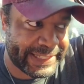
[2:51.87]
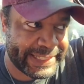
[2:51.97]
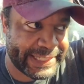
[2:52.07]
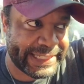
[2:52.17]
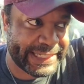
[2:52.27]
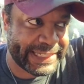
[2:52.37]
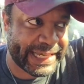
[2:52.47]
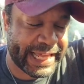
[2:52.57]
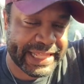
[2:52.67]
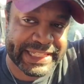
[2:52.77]

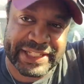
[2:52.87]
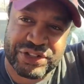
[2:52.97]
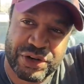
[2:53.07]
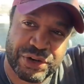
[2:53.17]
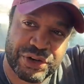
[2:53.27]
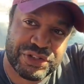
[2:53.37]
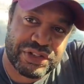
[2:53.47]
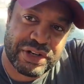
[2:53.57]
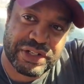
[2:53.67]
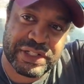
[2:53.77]
yeah, the starter is
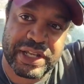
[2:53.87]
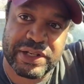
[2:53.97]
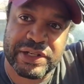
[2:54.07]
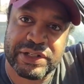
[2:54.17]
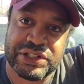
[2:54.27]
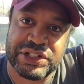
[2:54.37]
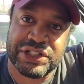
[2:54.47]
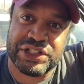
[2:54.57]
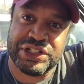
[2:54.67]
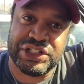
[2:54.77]
starting to sound a little
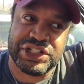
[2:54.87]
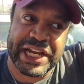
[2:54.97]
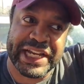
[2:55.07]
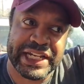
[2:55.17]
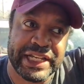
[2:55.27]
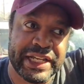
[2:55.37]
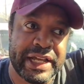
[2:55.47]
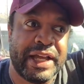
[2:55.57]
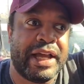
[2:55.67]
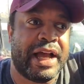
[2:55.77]
shady.
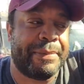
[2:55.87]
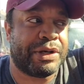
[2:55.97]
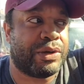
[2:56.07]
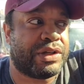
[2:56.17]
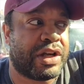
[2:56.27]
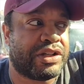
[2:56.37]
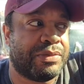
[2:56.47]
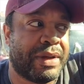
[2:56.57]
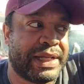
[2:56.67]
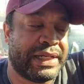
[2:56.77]
I'm going to go and talk to
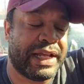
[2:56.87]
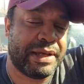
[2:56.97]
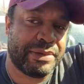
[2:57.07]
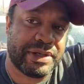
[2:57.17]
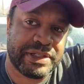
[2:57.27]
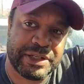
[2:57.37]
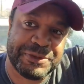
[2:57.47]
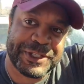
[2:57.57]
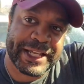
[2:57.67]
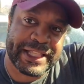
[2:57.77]
my neighbor. His
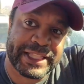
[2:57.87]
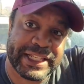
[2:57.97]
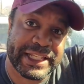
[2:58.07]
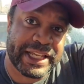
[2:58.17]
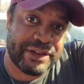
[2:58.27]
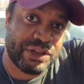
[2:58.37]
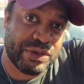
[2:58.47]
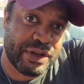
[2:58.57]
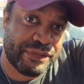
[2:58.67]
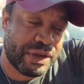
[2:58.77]
name's Seth.
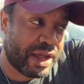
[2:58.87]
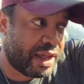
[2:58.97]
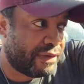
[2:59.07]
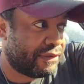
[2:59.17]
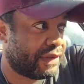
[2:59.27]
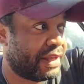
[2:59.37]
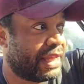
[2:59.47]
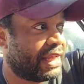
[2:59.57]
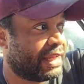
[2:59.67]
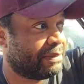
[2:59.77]
If you have a